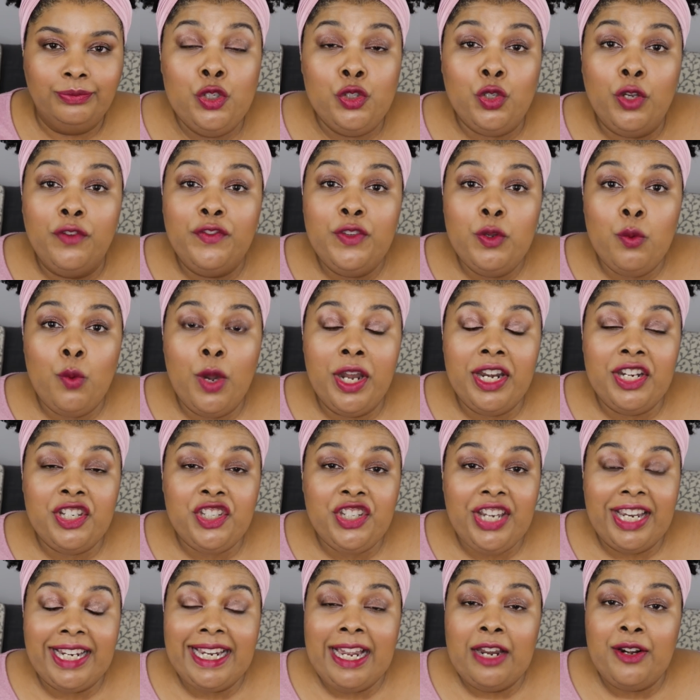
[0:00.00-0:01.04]
So if you want
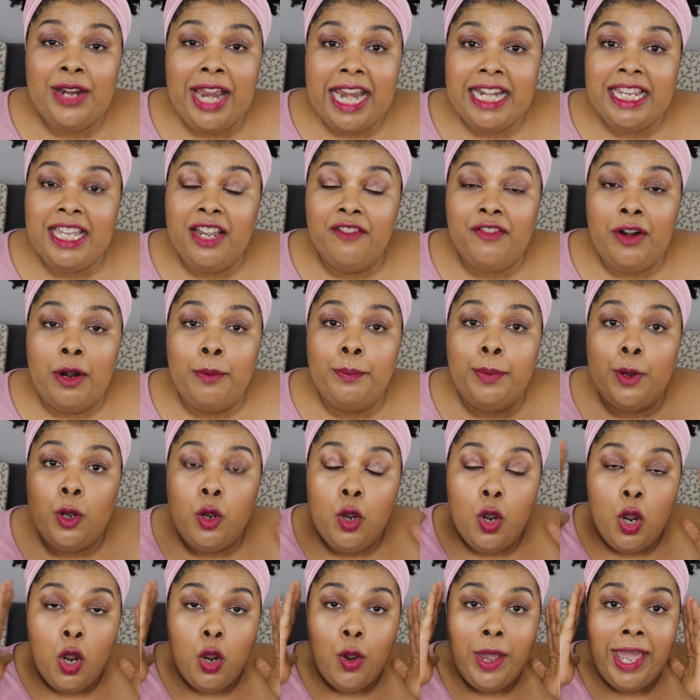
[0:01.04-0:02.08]
to check out any of our
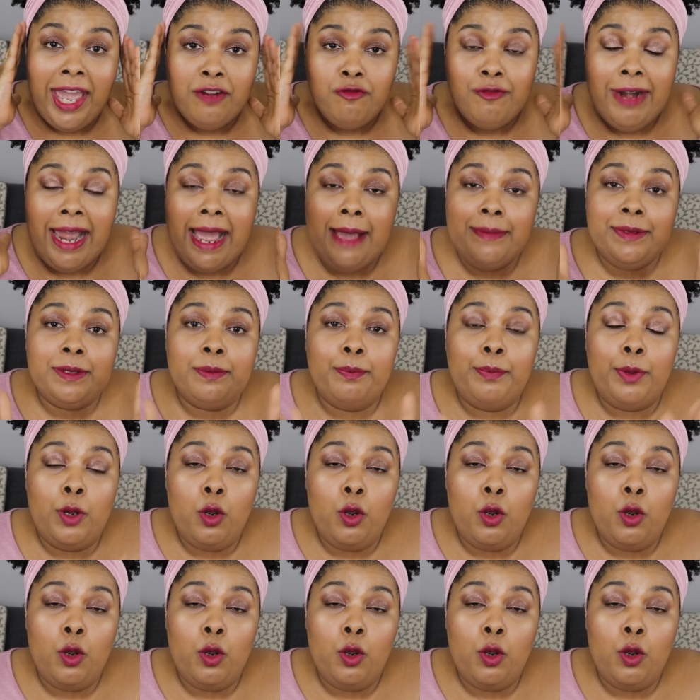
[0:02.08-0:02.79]
boho head wraps,